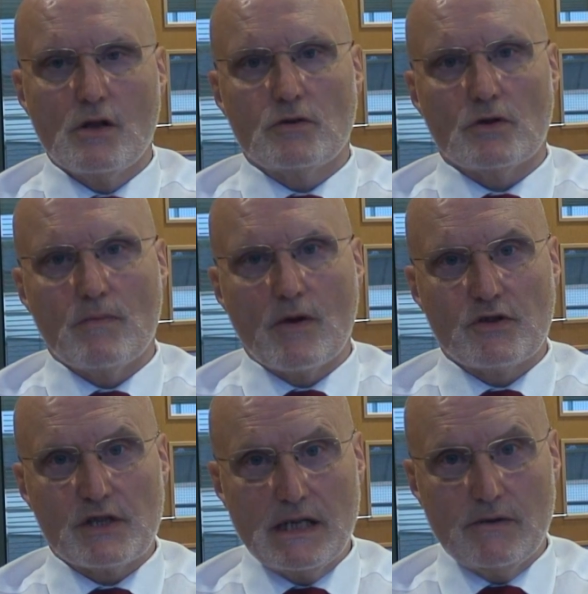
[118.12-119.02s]
to the
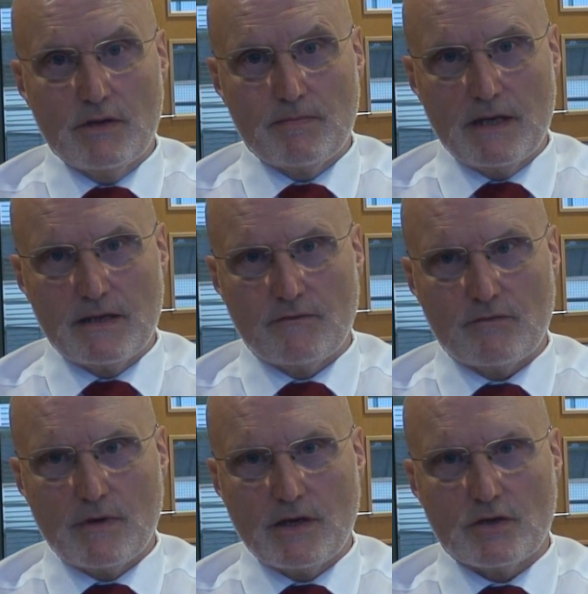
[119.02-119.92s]
most serious piece of
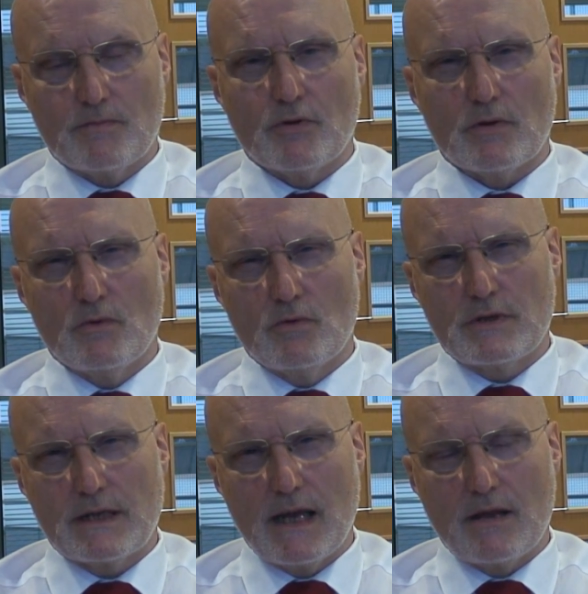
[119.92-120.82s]
information, put them all
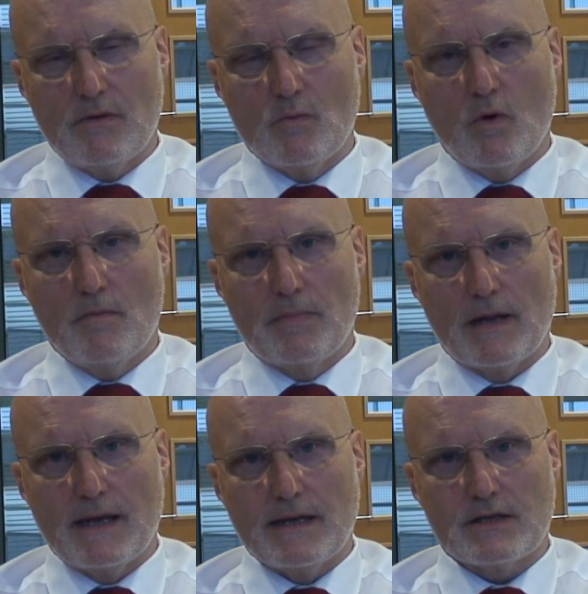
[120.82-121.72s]
together in one
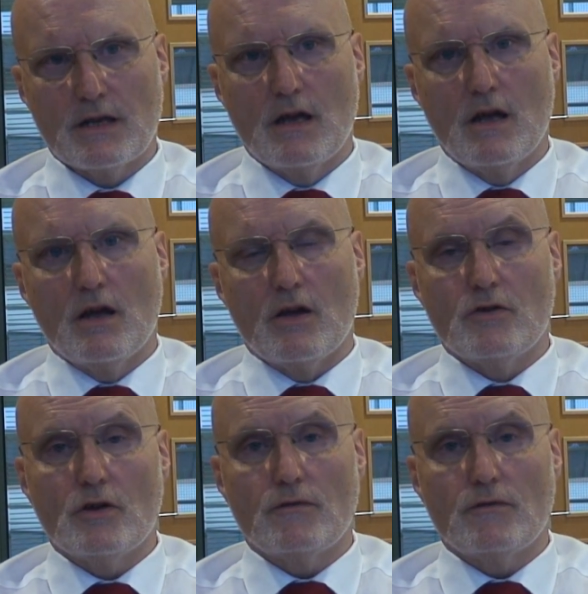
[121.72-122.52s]
place, and